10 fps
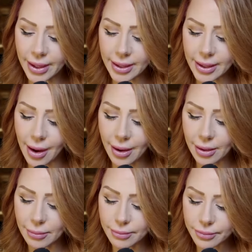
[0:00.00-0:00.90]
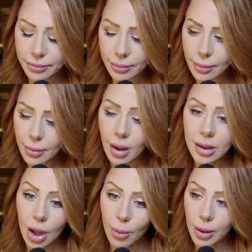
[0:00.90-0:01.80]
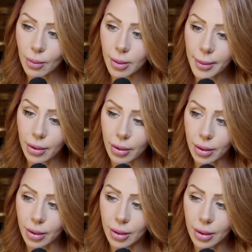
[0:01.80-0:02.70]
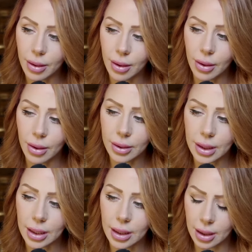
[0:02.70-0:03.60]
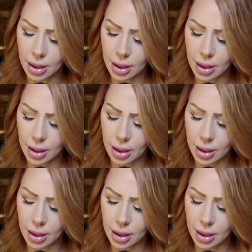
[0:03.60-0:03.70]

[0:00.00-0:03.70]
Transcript: He, um, tell me, what about her? Hold on.